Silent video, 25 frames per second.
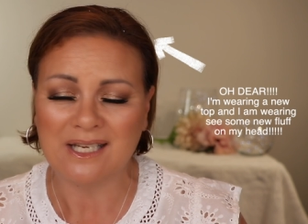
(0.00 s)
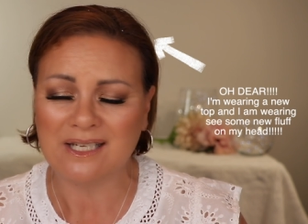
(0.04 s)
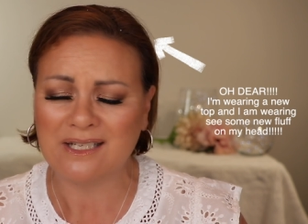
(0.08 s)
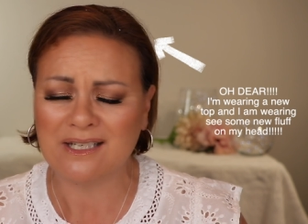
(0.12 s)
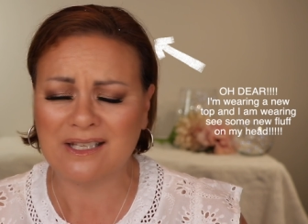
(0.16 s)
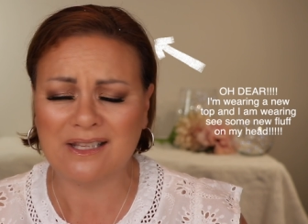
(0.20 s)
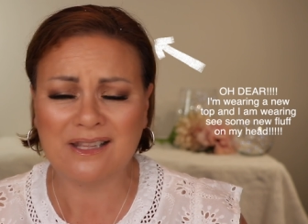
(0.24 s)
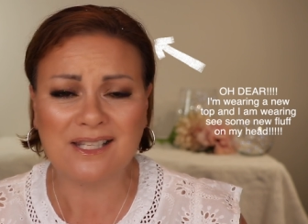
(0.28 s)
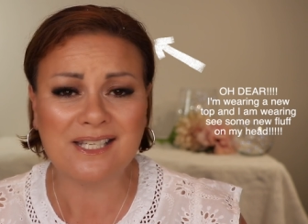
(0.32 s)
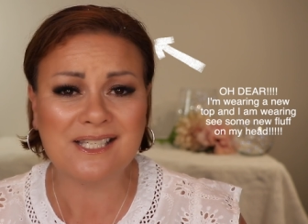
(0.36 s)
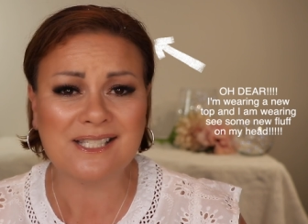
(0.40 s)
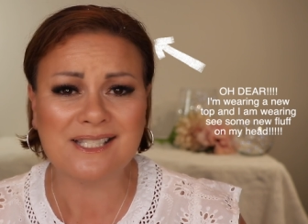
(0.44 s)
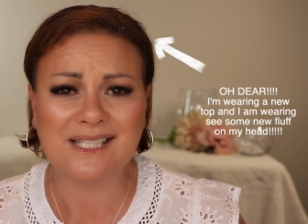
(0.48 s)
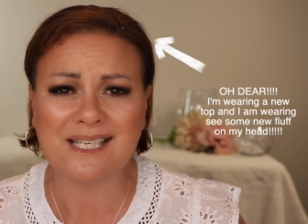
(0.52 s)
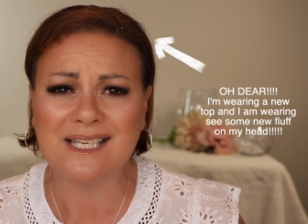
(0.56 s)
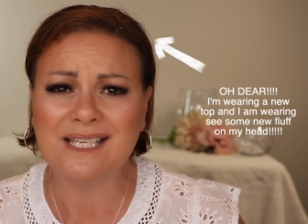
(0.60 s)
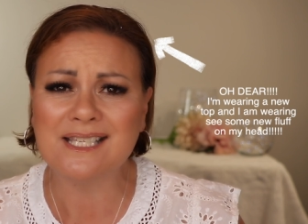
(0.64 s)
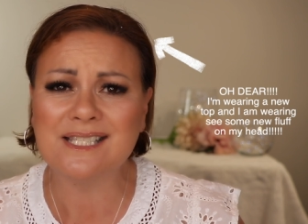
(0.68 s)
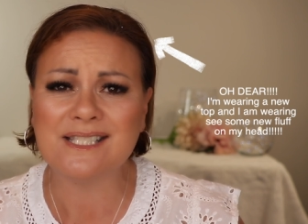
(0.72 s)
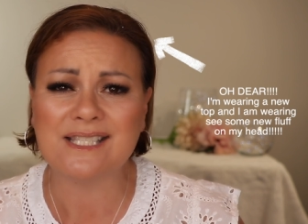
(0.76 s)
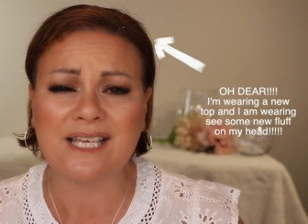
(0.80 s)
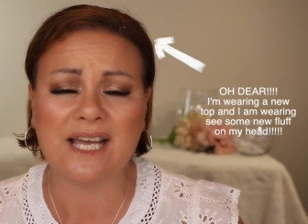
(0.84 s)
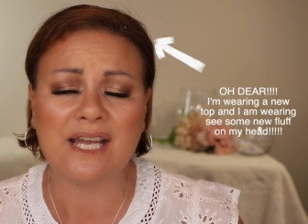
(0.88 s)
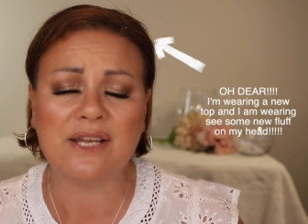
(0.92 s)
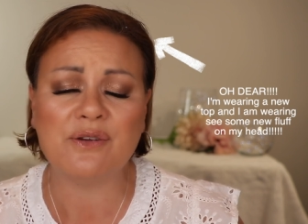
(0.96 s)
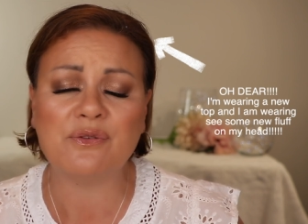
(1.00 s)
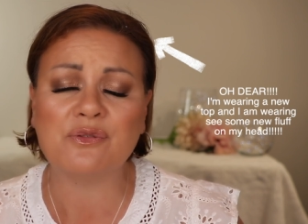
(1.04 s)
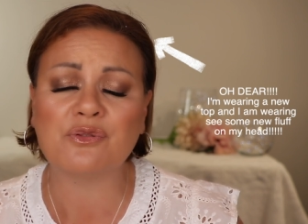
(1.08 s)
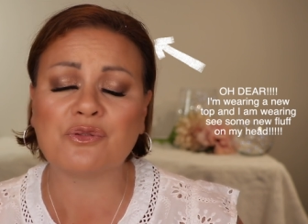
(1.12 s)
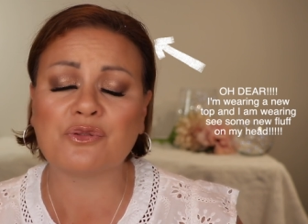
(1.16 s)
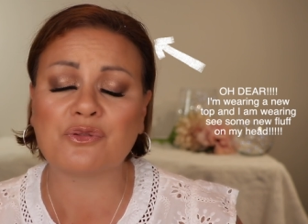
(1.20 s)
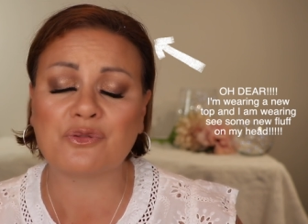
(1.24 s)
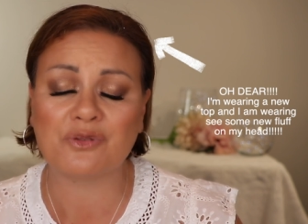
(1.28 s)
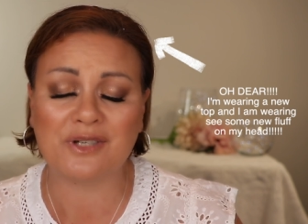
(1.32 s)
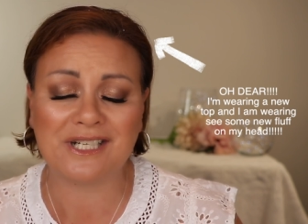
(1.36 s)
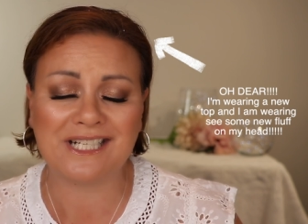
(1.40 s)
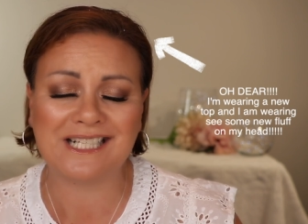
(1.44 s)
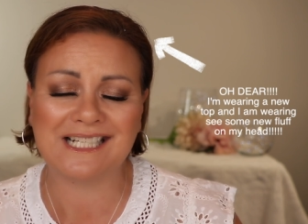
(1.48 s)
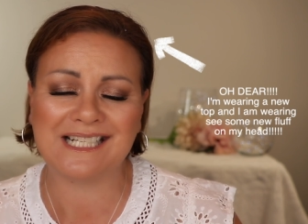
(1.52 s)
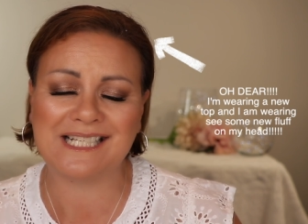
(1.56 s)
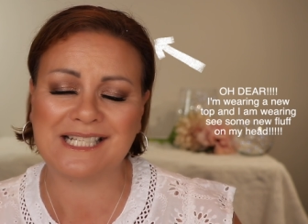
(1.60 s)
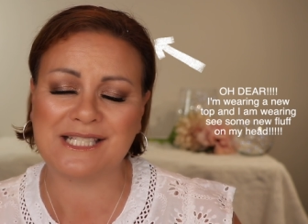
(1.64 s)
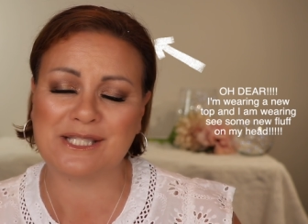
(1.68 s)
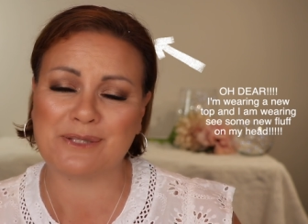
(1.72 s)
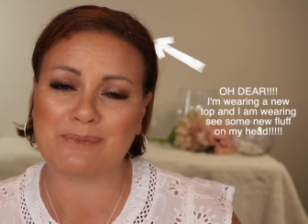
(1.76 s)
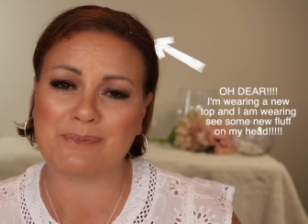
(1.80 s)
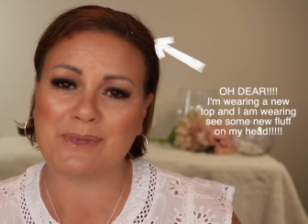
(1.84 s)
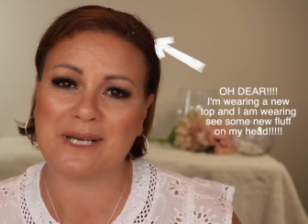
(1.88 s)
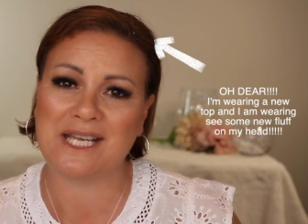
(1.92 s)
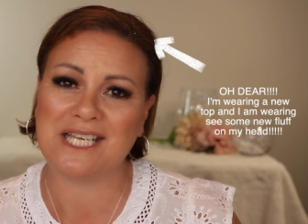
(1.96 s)
Now this is a friendly
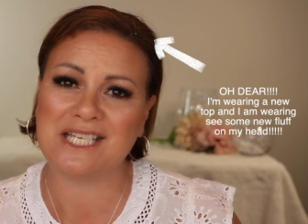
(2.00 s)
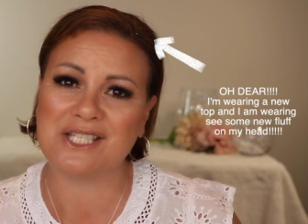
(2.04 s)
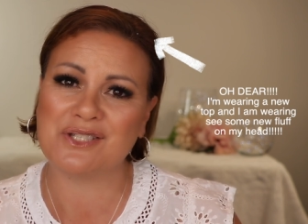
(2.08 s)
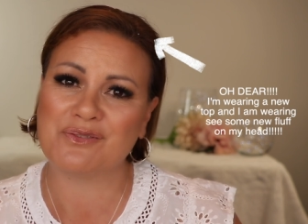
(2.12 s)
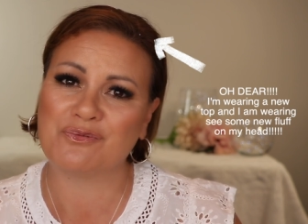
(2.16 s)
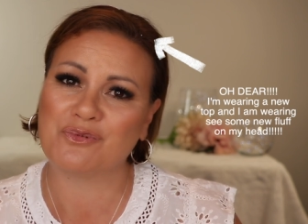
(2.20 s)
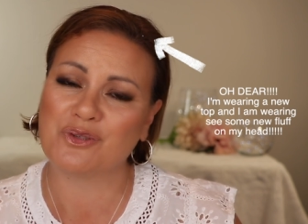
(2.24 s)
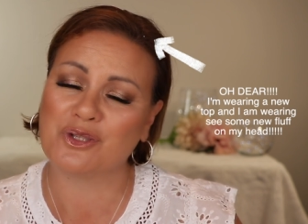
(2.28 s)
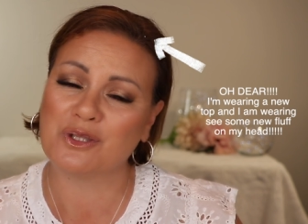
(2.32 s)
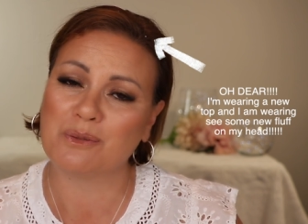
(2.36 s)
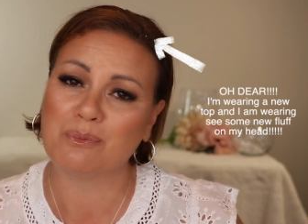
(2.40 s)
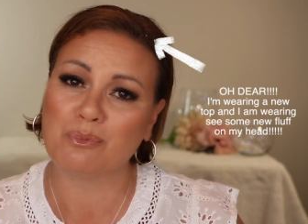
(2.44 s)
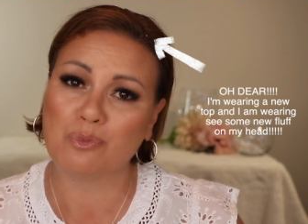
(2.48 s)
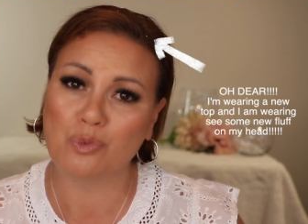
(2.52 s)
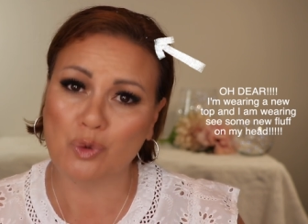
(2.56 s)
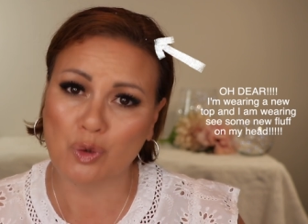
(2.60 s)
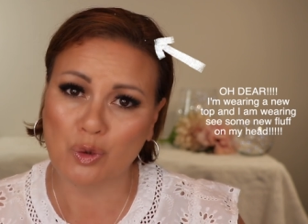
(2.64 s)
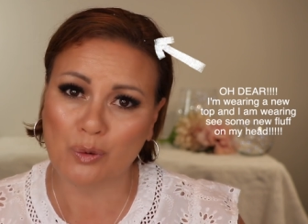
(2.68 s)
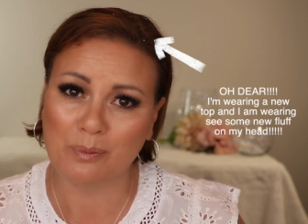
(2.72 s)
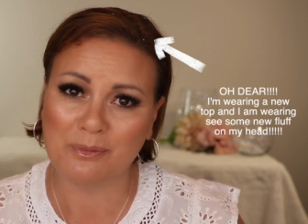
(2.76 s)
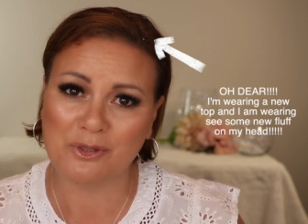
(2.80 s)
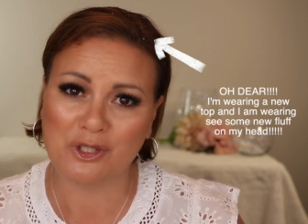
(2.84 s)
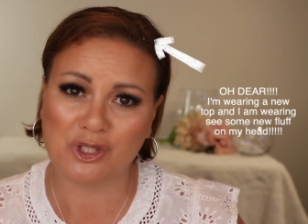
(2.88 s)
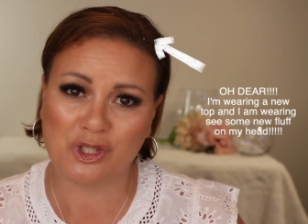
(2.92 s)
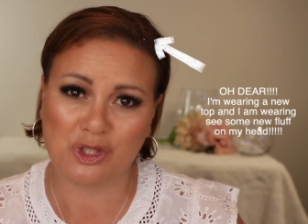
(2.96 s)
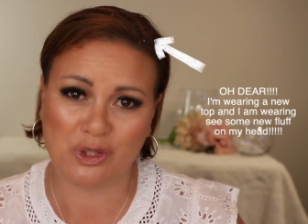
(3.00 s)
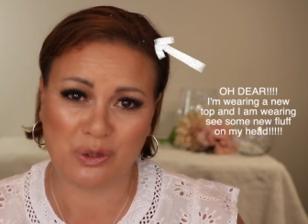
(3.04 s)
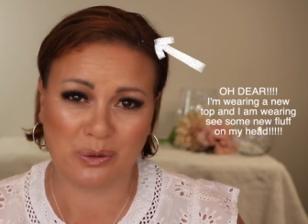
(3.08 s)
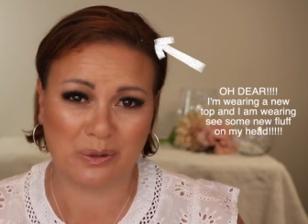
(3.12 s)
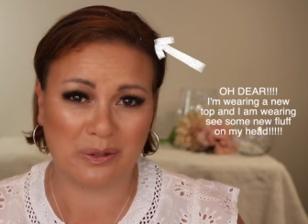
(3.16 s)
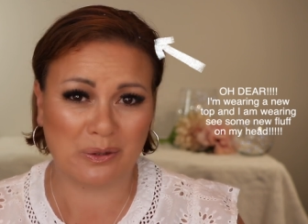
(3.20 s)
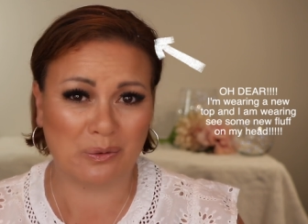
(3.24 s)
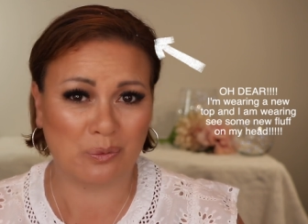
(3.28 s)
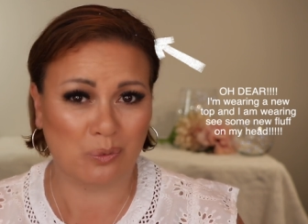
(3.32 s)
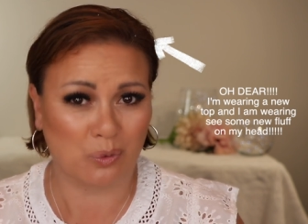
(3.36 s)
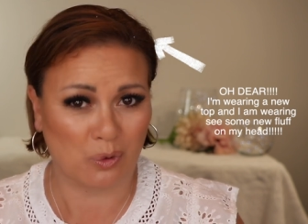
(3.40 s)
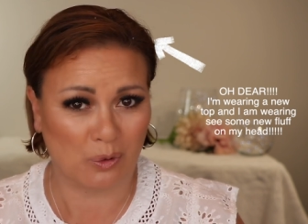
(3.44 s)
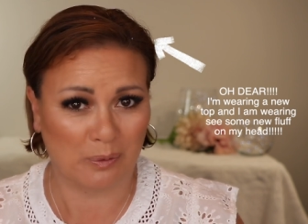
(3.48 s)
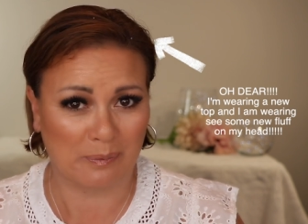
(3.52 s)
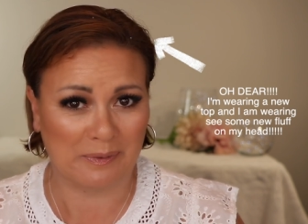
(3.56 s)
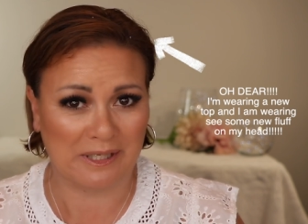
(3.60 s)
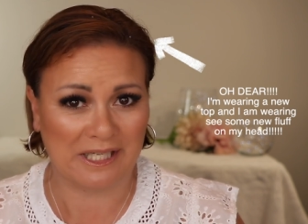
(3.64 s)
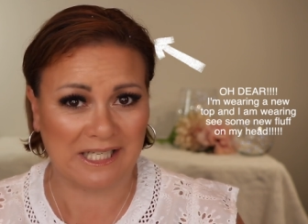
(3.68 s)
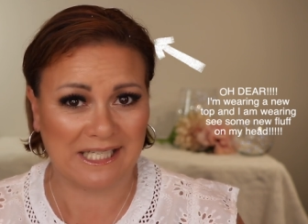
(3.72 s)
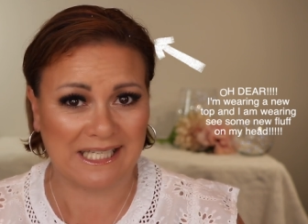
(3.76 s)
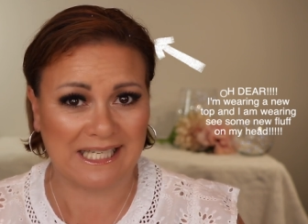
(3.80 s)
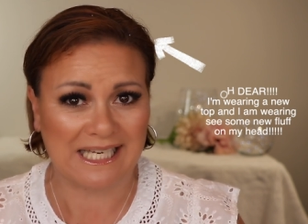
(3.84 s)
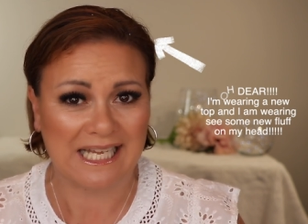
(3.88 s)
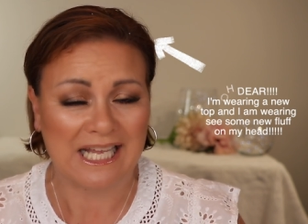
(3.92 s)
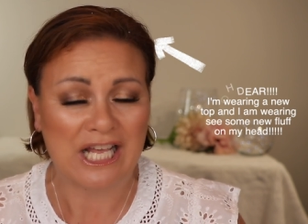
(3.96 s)
space for the more mature
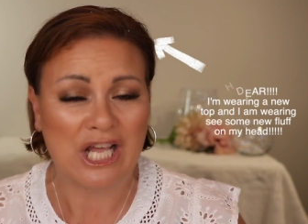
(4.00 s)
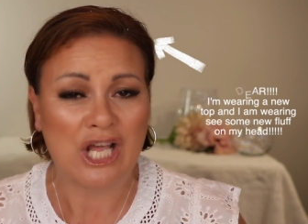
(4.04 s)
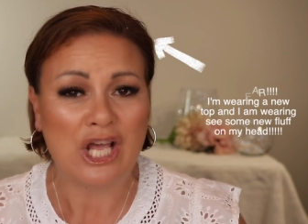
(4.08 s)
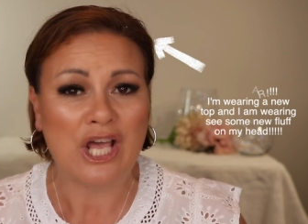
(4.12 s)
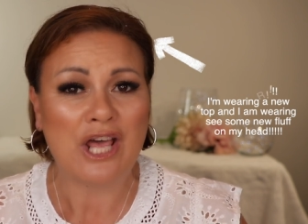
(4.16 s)
woman